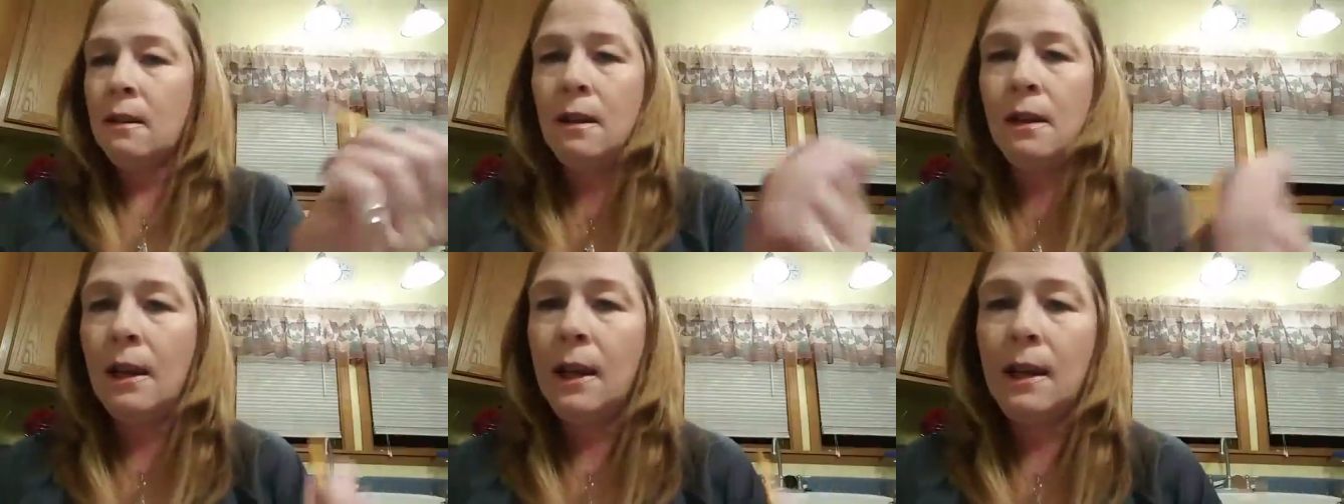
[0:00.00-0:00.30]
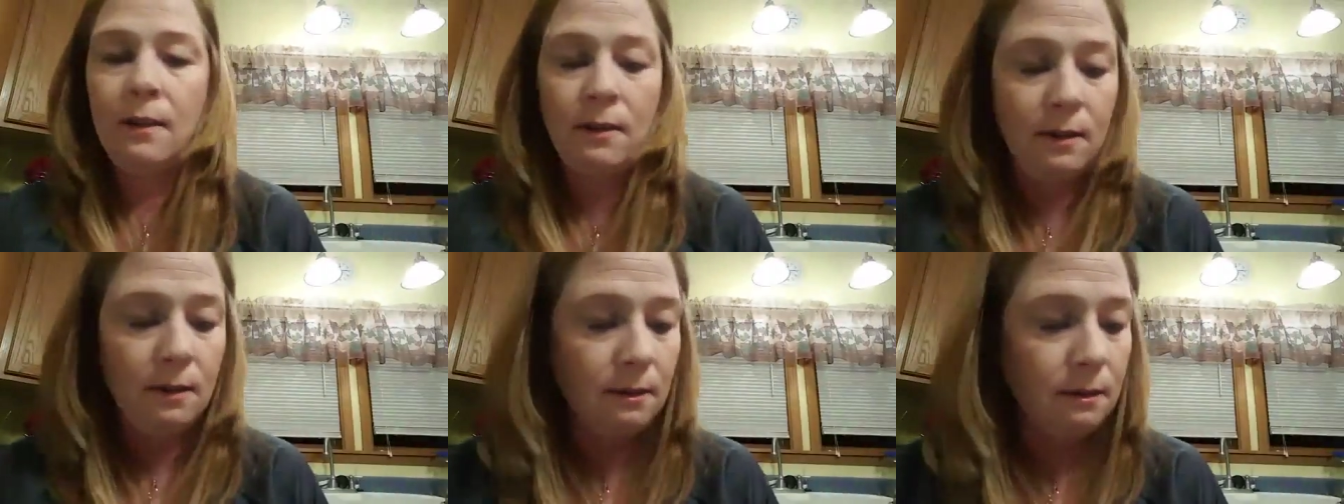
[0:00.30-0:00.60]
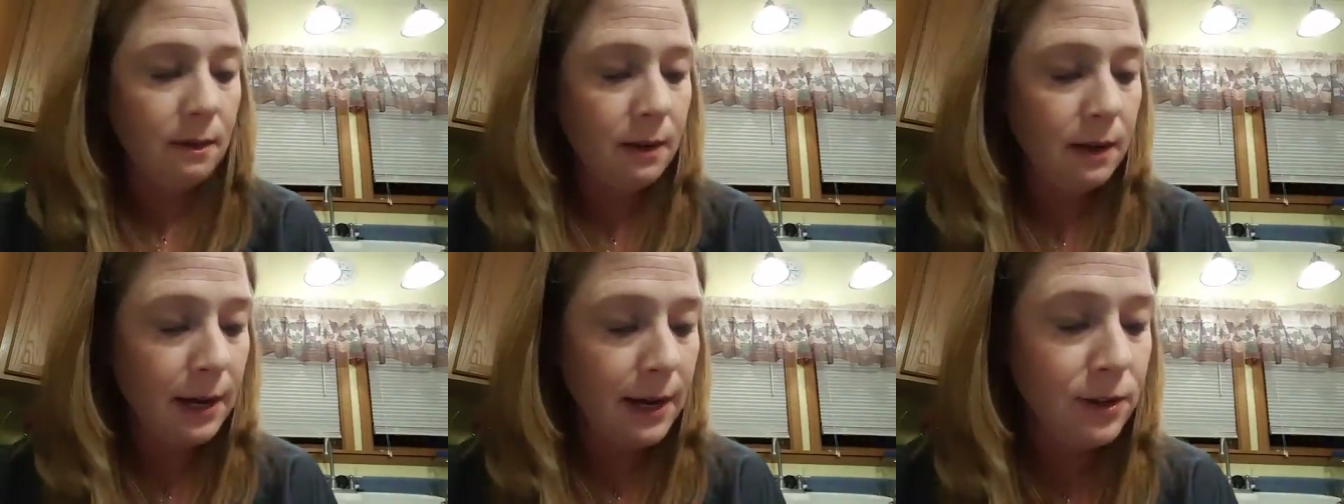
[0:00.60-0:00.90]
I don't know.
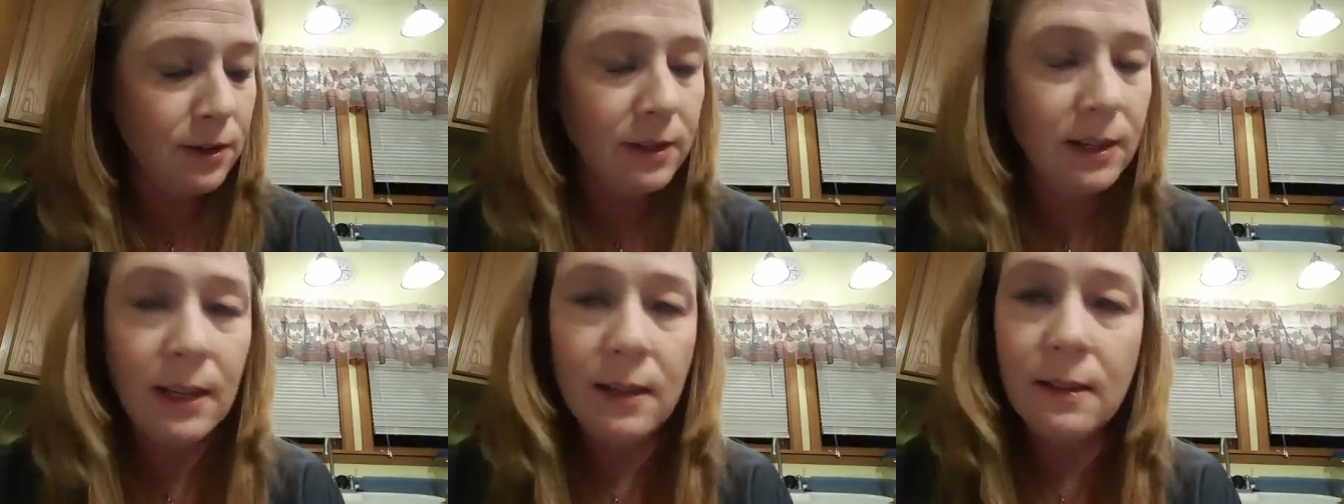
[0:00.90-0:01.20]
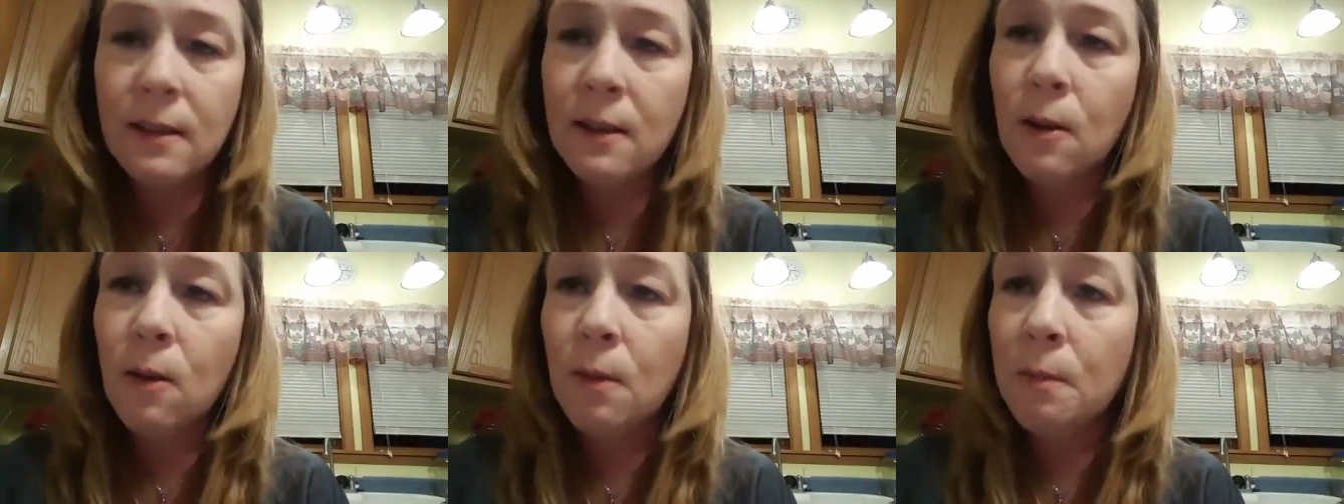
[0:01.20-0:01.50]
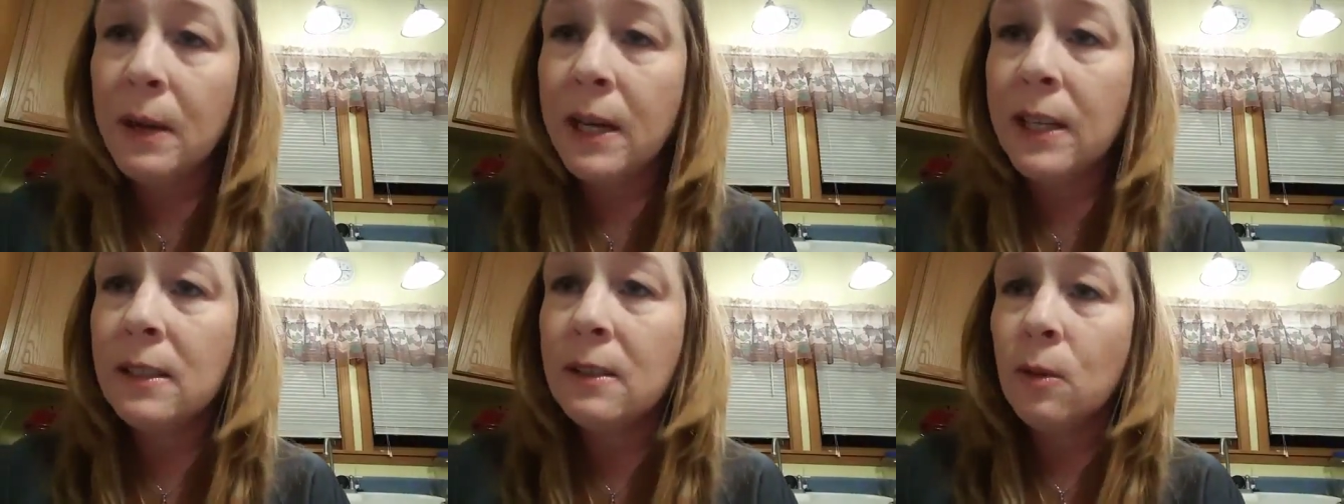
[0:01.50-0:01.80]
I just get so
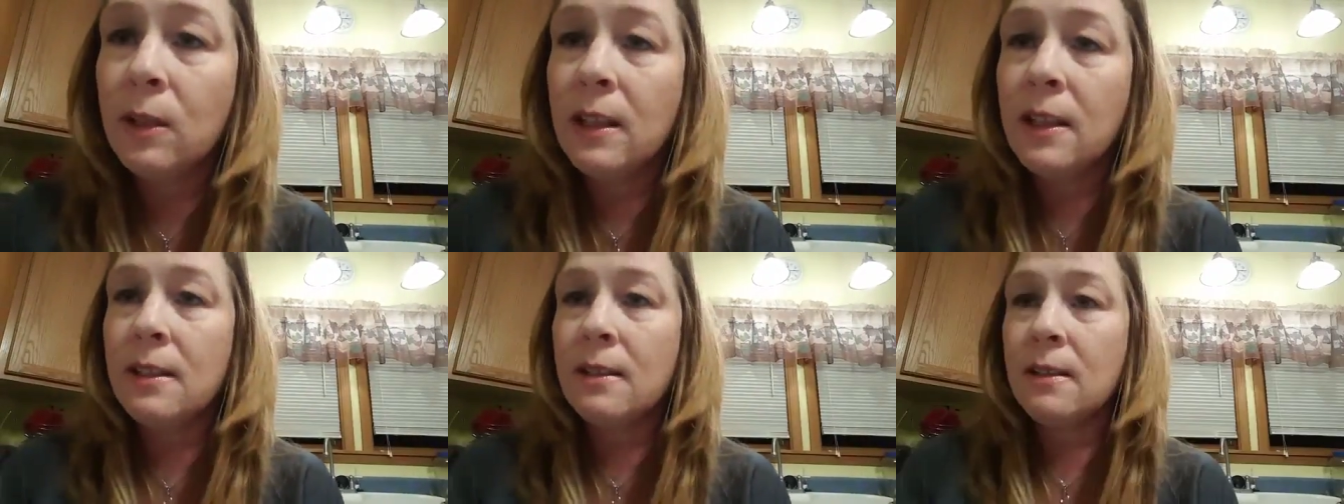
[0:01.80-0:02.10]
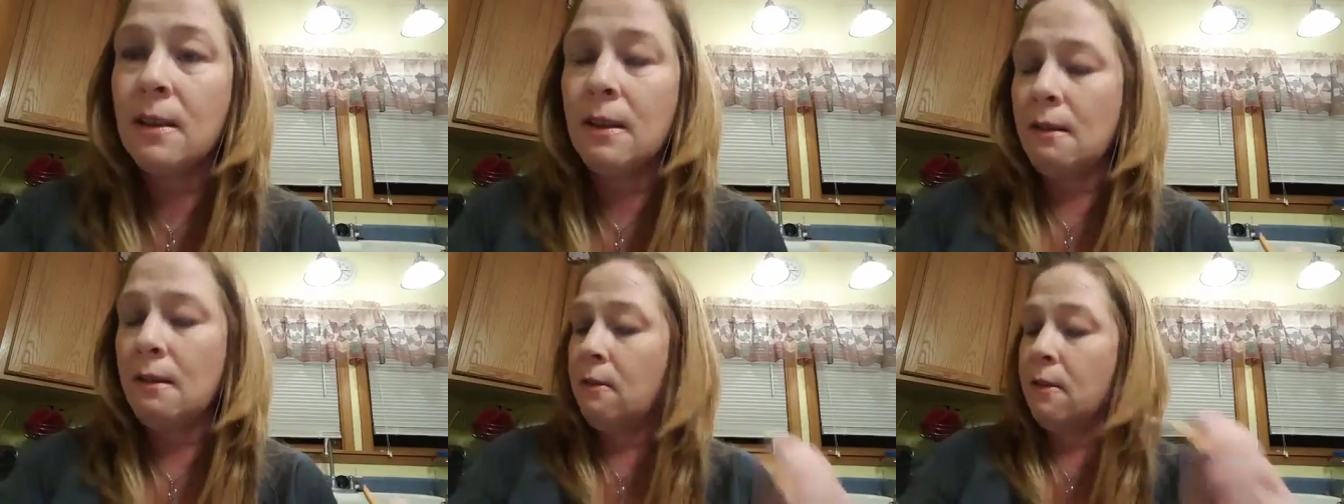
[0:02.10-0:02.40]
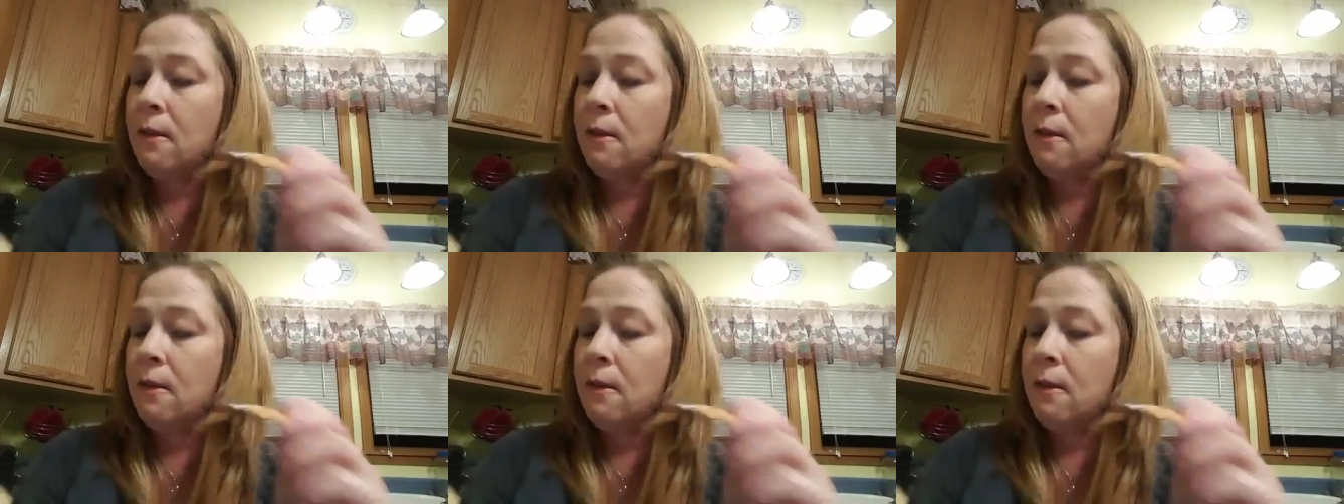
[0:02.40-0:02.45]
amazed with this stuff.